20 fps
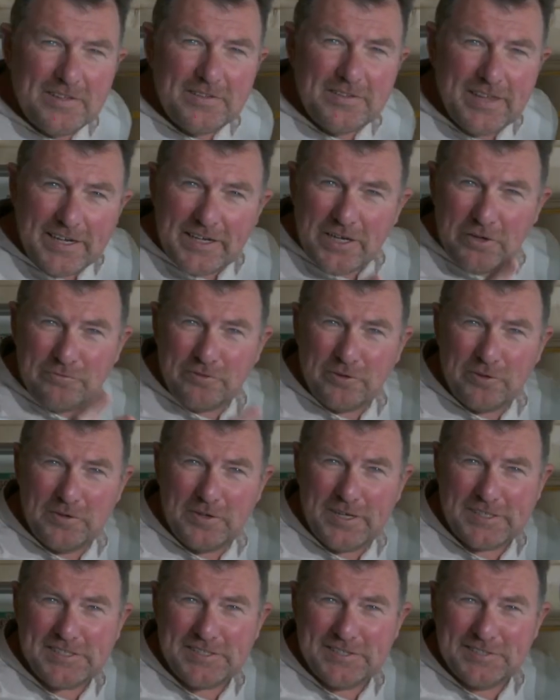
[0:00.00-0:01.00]
Thank you for
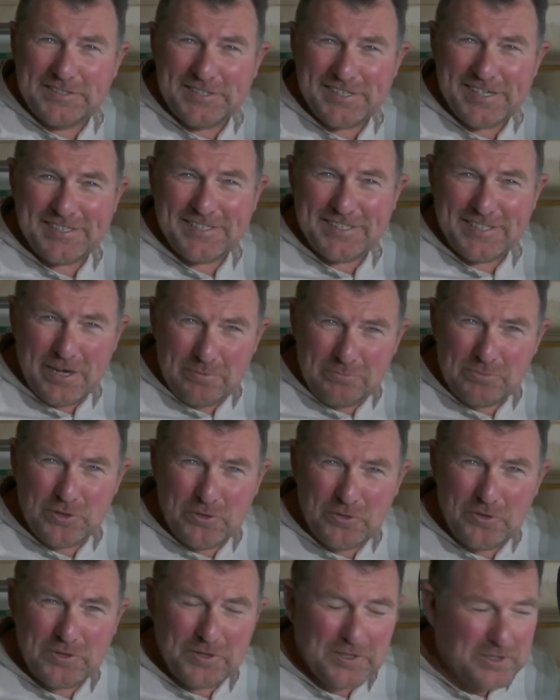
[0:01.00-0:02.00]
listening to this Tim
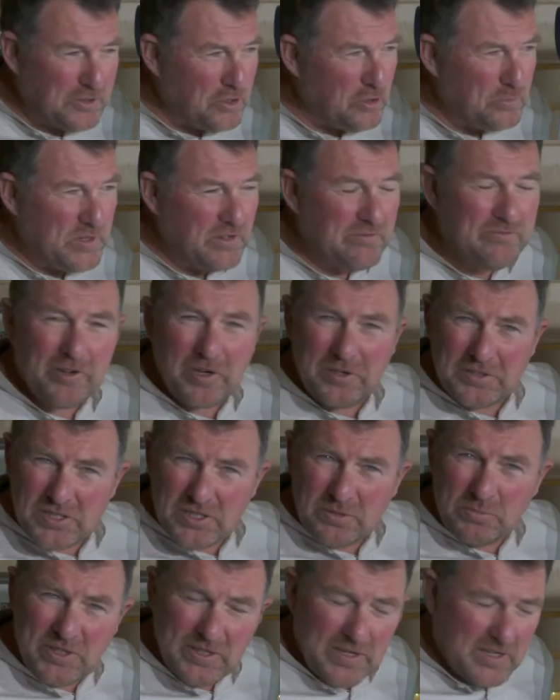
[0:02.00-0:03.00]
Talk, and I hope you found
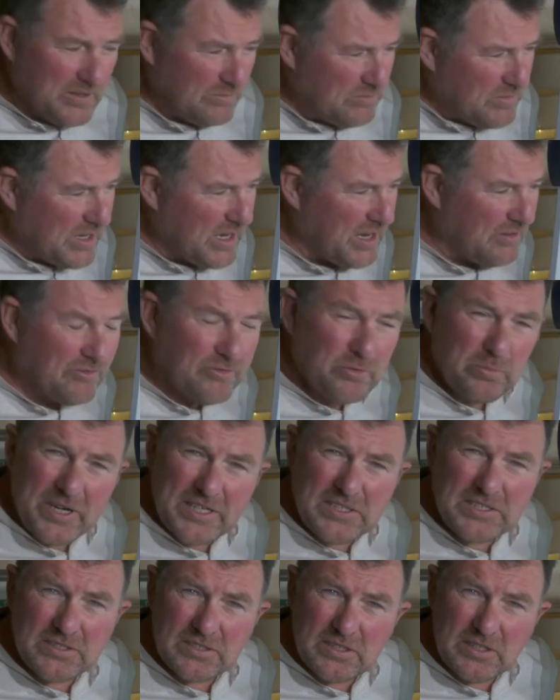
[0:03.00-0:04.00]
some of the
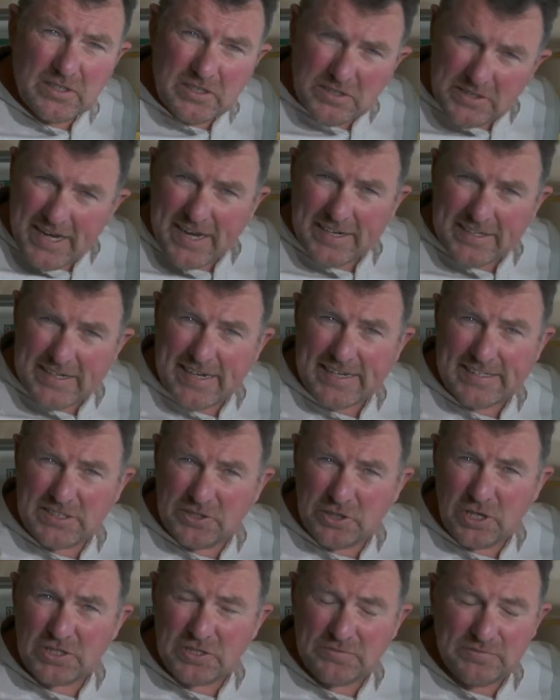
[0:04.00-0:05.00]
information and the
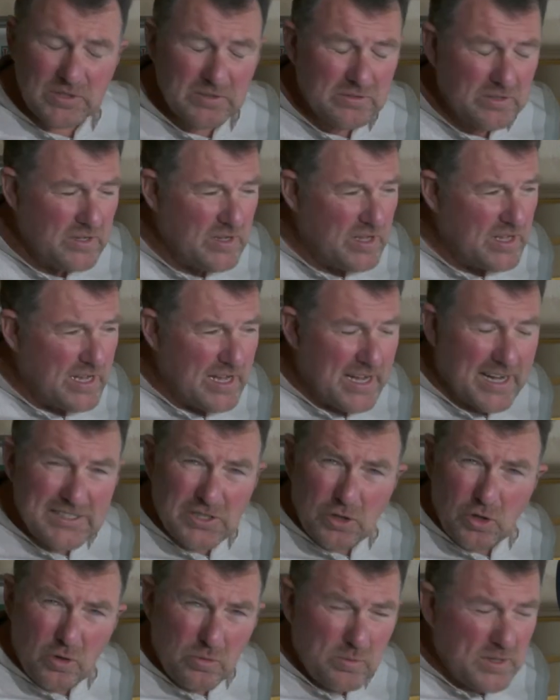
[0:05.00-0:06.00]
techniques useful.
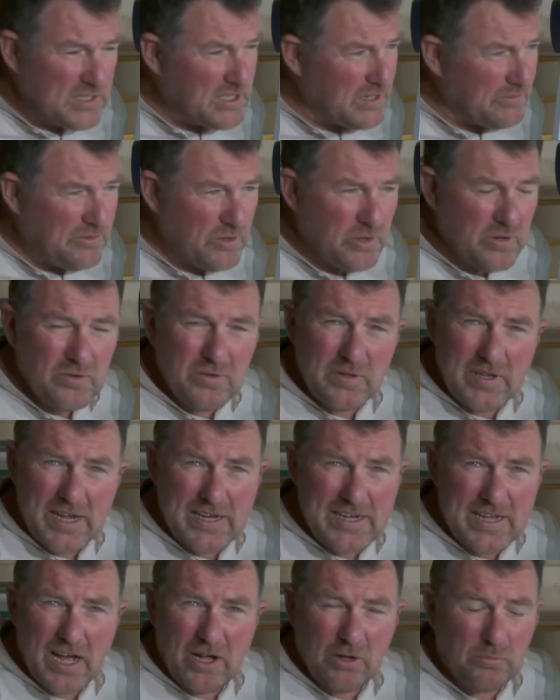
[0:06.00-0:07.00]
As always, if you
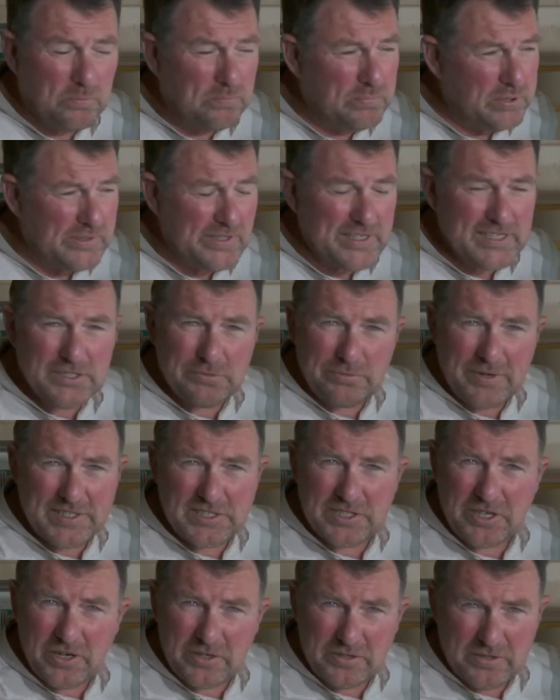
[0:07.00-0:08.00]
need help, please
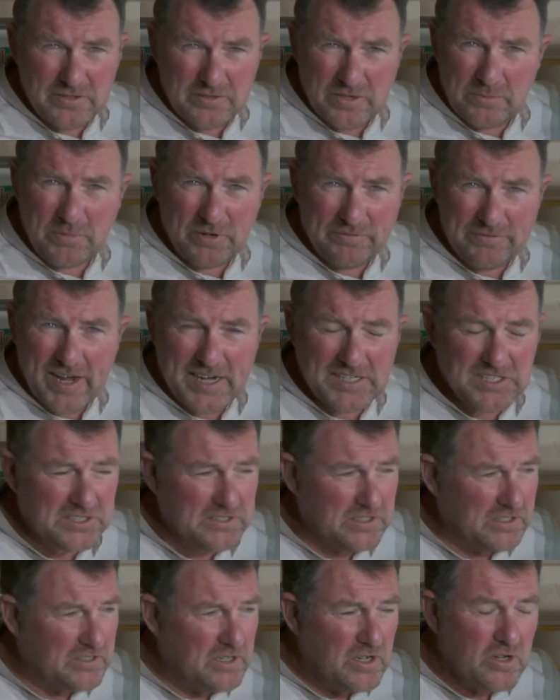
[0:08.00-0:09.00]
reach out to a
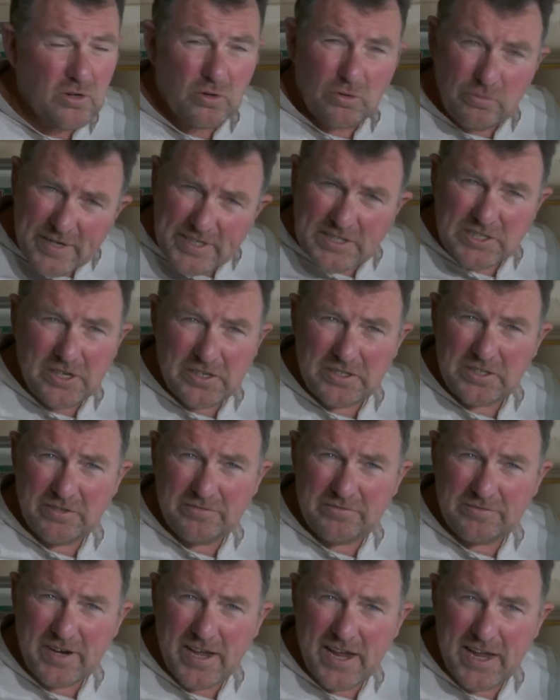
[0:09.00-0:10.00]
professional or reach out to
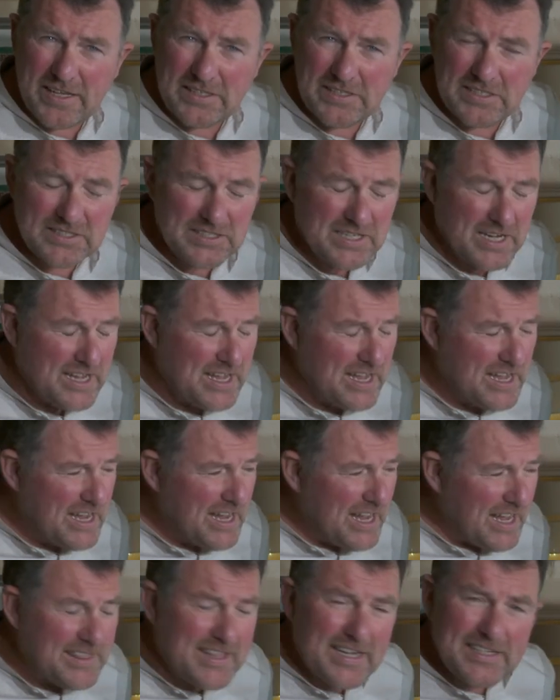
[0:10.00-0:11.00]
friends.
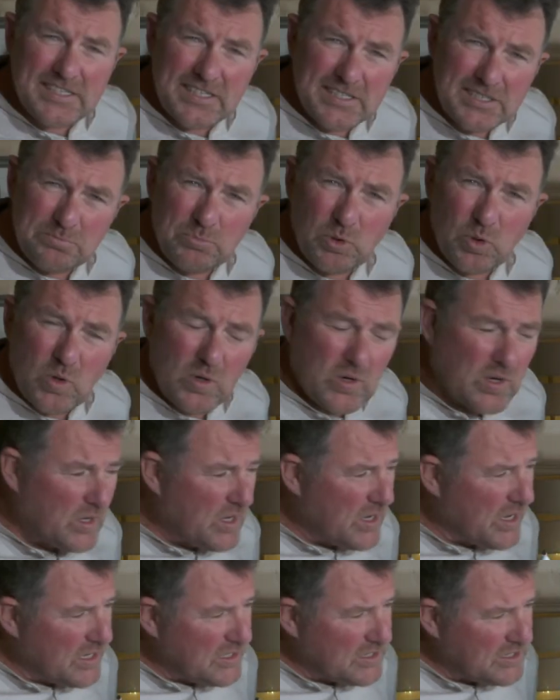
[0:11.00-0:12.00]
And this is more
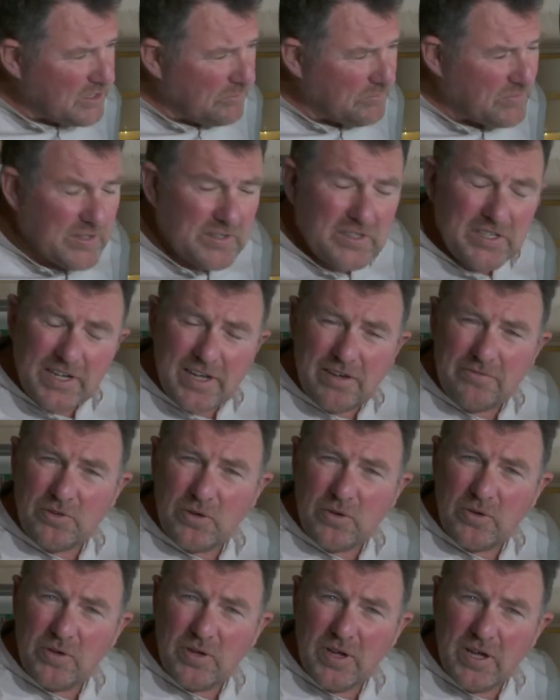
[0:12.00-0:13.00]
something to give
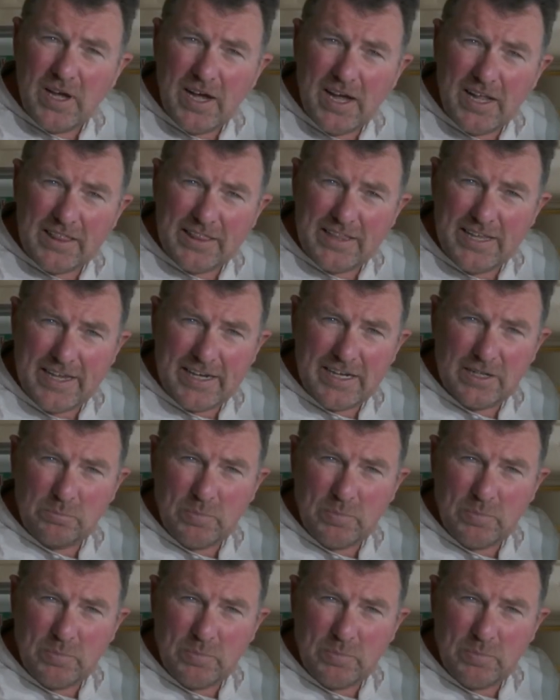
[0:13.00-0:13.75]
you a little